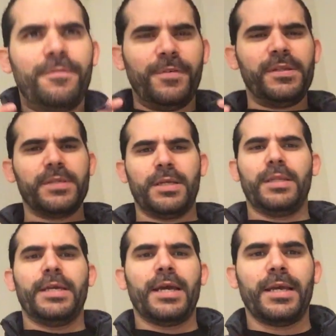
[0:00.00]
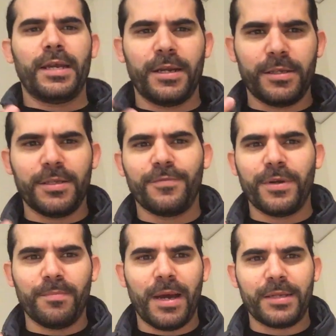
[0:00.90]
physically, I get in a
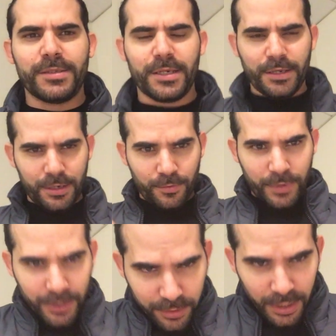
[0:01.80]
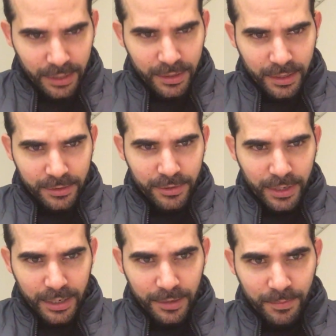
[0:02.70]
different mindset. When you're like this, you
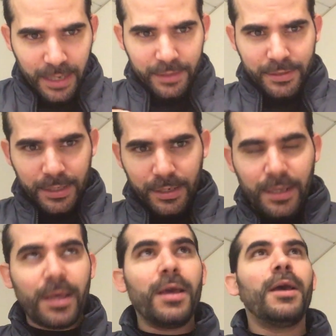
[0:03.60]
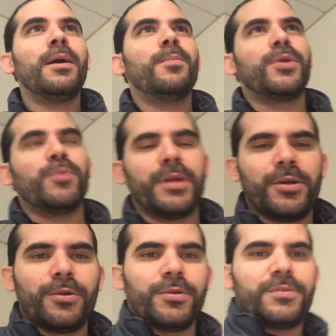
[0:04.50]
get in a mindset. But when
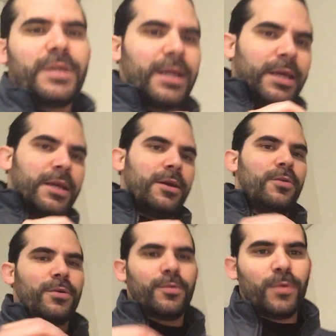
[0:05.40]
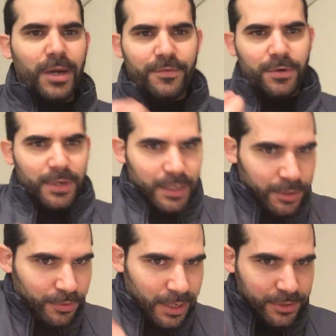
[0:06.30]
you're sitting or whatever, and you
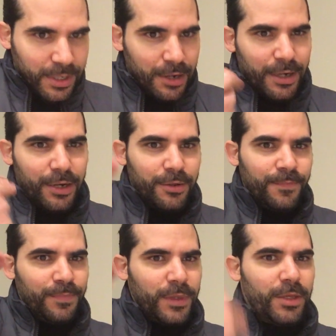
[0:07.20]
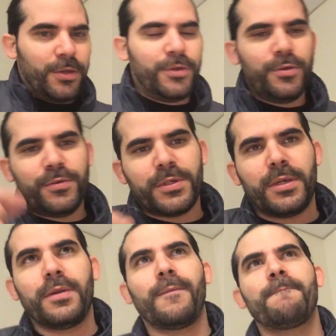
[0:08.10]
crouch down and you use
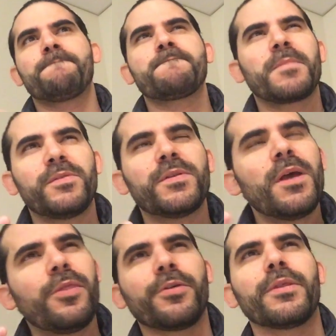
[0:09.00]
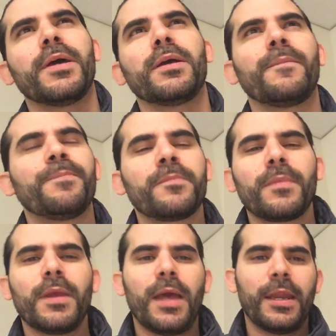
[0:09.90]
it, it's another thing.
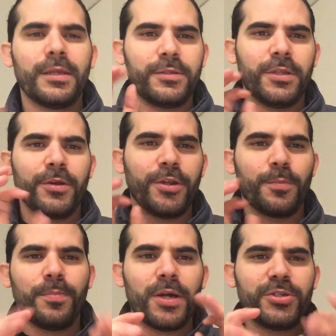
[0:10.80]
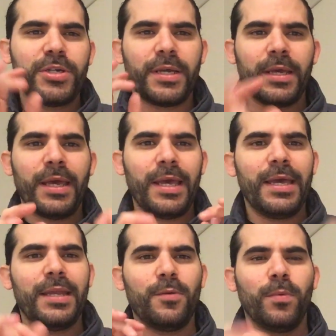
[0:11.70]
And you're punching
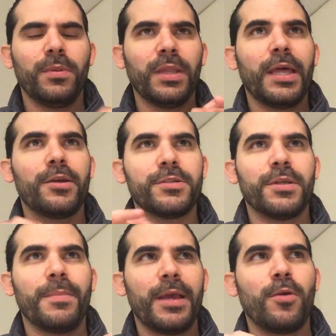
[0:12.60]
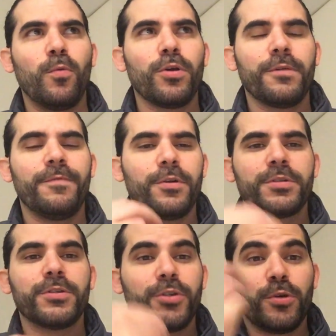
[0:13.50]
in letters to make a word
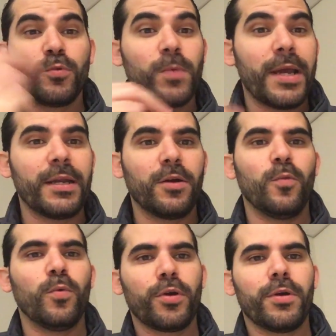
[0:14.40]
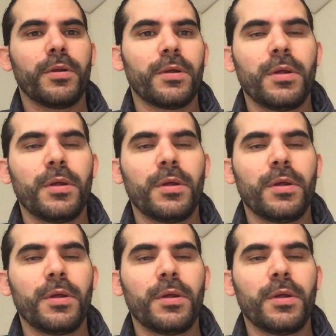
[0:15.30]
versus you're writing a word.